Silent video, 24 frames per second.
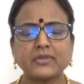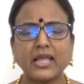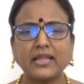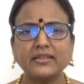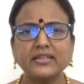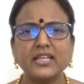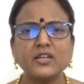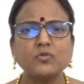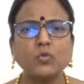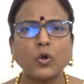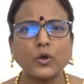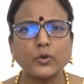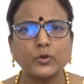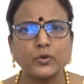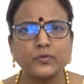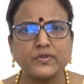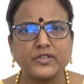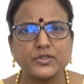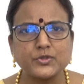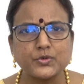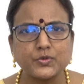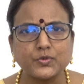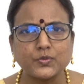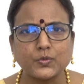And then what do?
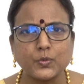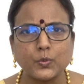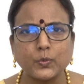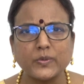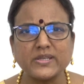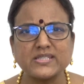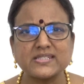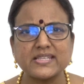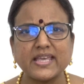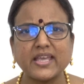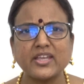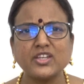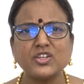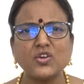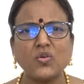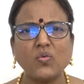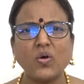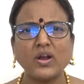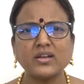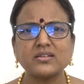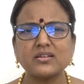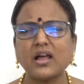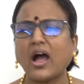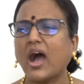We say, you know
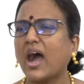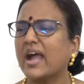what?